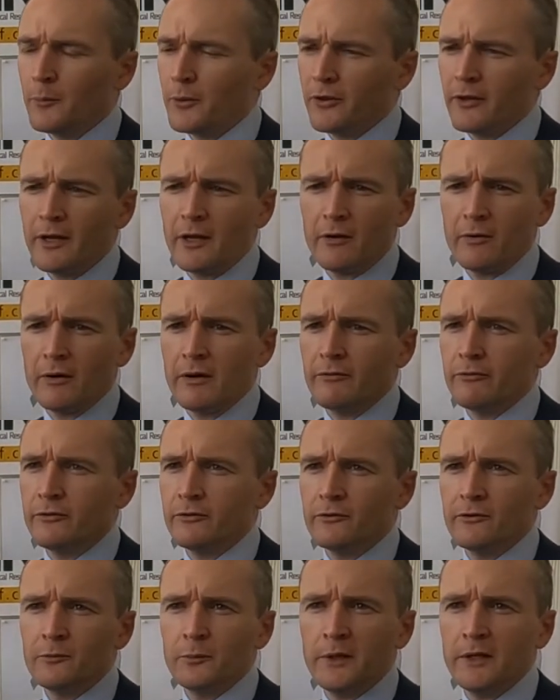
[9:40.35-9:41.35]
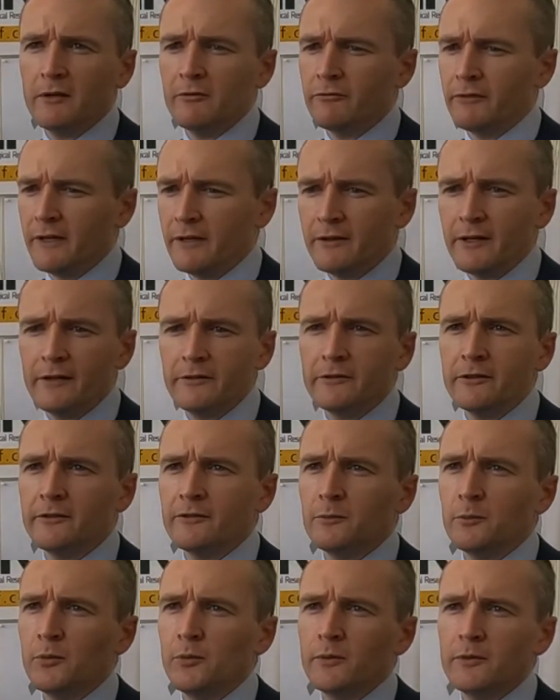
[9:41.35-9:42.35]
But the NRF has just been a fantastic
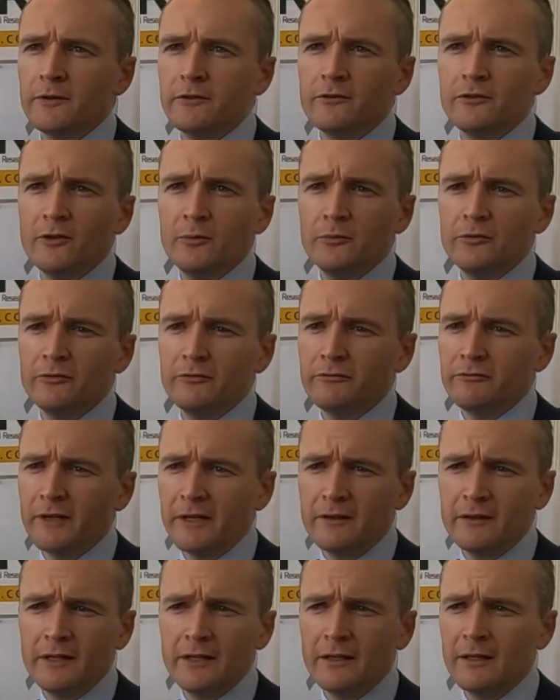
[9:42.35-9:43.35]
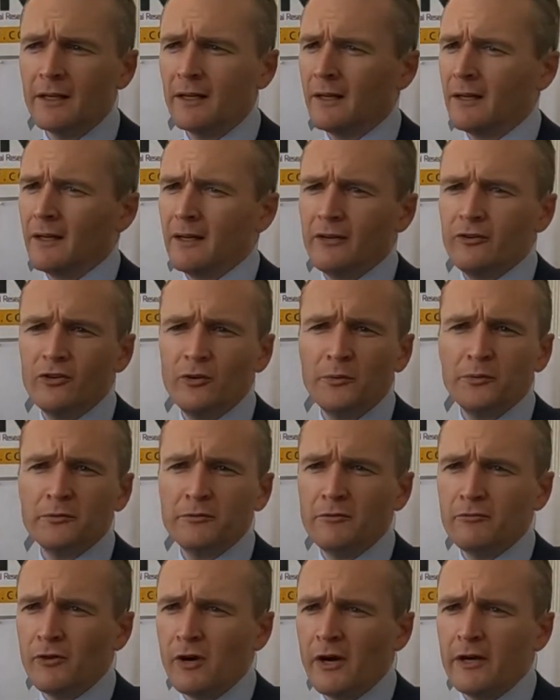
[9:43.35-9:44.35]
support in terms of funding, in terms
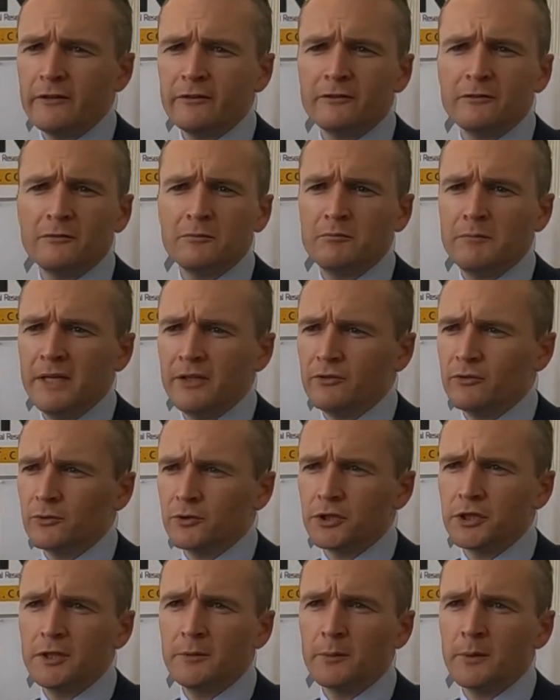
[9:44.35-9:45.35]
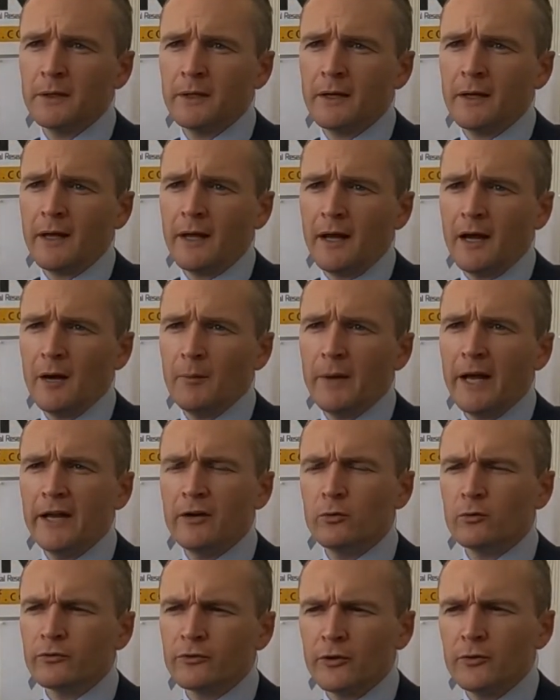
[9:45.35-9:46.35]
of advice, mentorship,
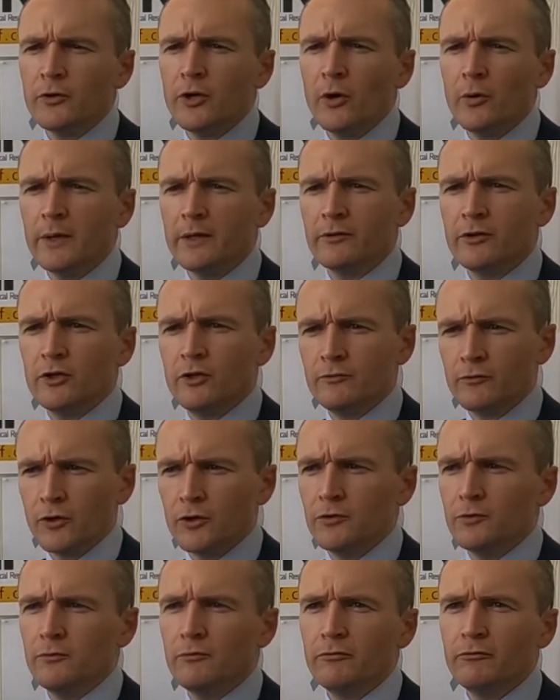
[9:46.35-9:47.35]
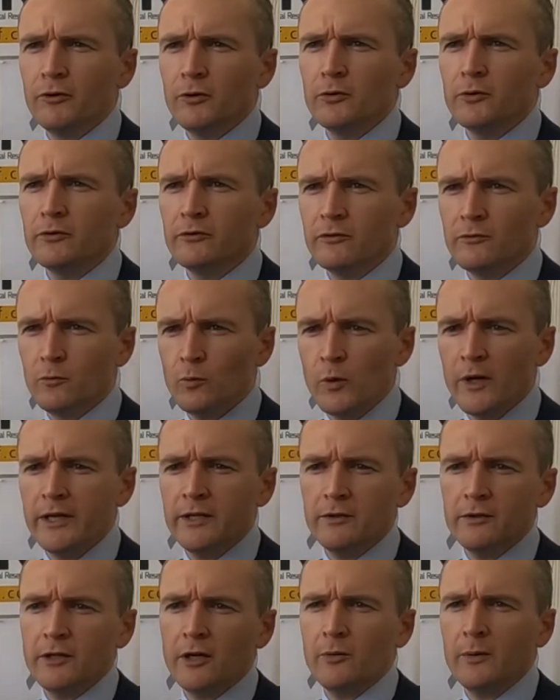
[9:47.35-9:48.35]
and also knowing that you've got a good focus of where
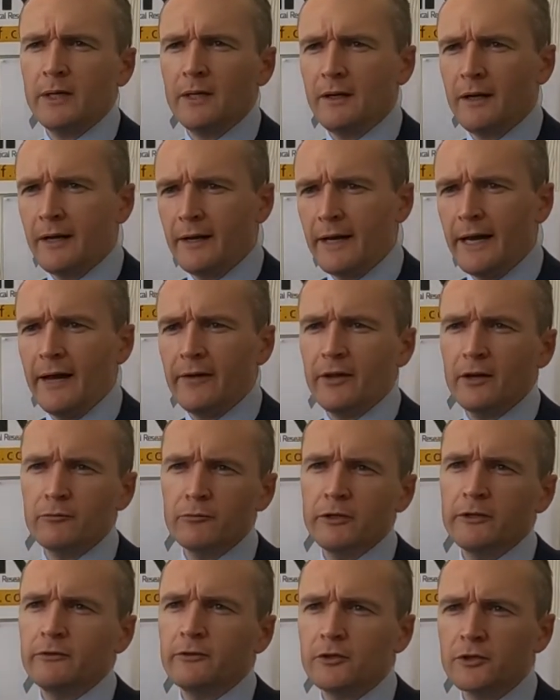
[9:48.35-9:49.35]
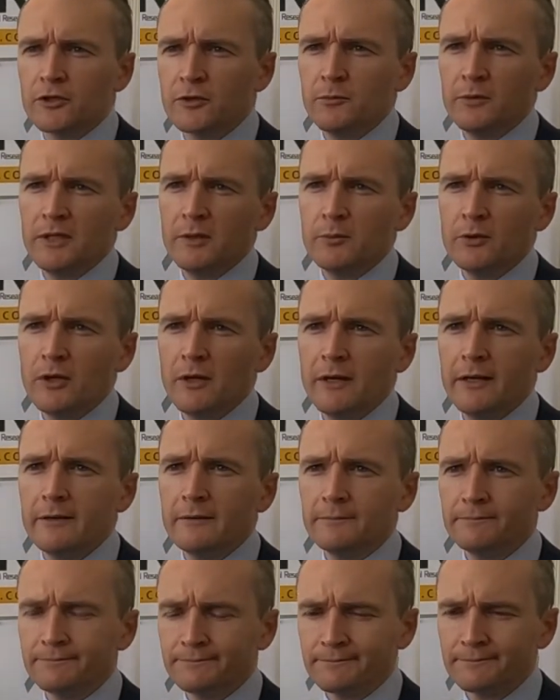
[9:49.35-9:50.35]
you're going and how that research can be applied.